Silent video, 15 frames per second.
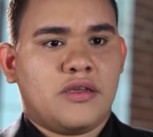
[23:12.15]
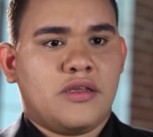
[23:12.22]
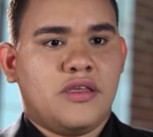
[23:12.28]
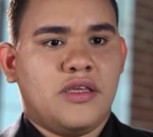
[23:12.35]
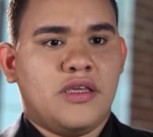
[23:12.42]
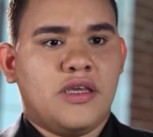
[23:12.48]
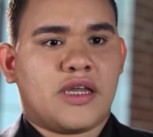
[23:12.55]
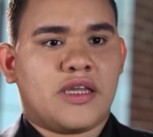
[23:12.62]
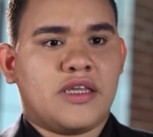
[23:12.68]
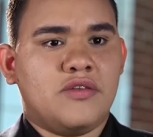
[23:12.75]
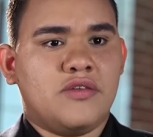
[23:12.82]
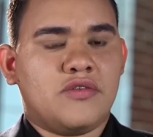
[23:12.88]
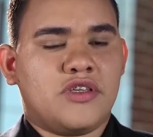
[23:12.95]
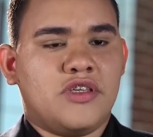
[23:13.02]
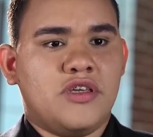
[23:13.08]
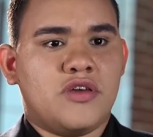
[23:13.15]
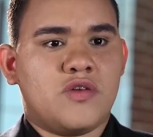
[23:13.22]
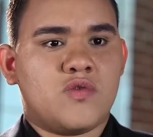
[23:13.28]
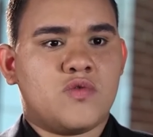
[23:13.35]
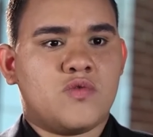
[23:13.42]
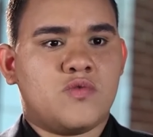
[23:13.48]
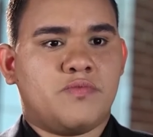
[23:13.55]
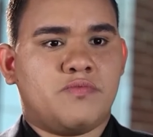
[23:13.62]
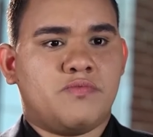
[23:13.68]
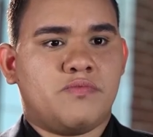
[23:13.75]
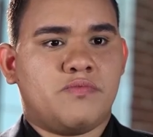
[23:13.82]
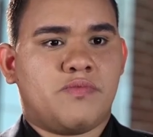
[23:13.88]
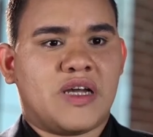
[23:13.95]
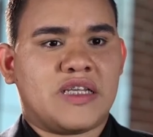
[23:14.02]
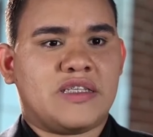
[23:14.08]
What I started to lack
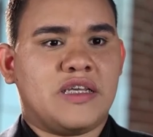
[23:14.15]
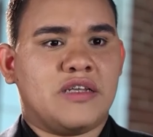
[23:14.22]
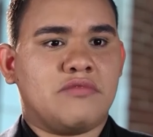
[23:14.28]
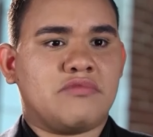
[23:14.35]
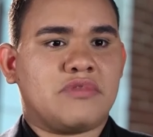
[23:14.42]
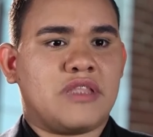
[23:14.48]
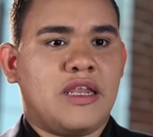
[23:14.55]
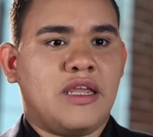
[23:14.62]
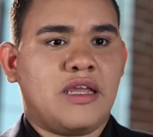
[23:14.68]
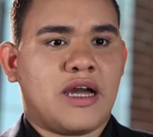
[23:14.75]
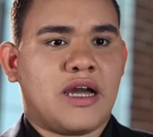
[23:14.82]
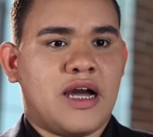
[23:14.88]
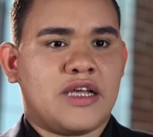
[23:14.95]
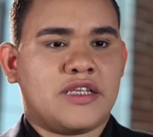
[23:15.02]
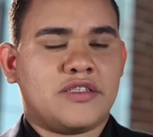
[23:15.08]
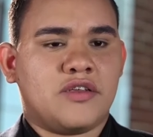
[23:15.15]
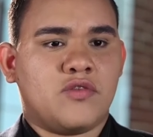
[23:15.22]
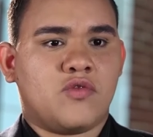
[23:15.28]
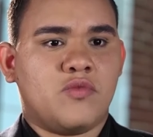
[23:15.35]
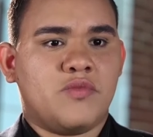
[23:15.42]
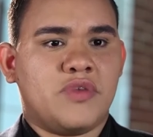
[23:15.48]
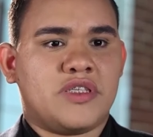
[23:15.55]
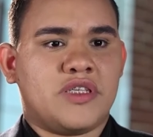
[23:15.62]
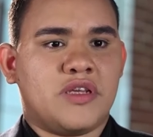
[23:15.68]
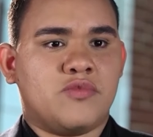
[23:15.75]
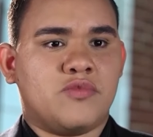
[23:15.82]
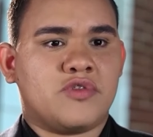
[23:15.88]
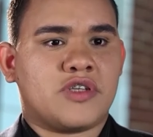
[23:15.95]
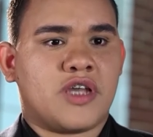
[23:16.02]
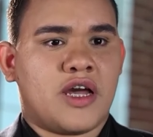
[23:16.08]
at home, I began to
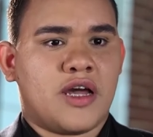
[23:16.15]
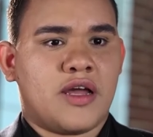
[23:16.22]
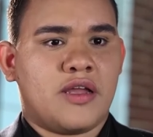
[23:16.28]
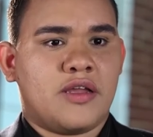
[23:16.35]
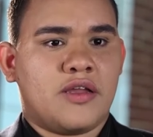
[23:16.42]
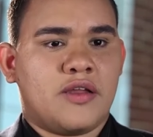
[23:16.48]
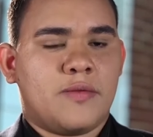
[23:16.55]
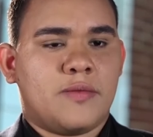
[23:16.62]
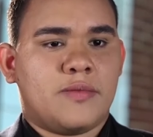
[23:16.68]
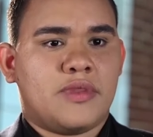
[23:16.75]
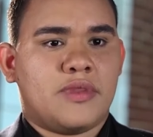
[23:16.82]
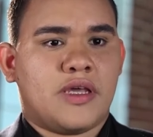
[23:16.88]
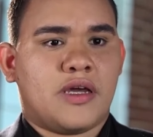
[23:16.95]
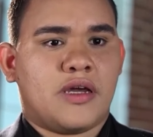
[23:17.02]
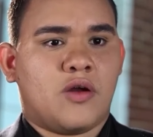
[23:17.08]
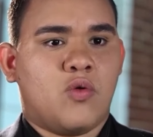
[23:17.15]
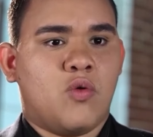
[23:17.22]
look for on the streets.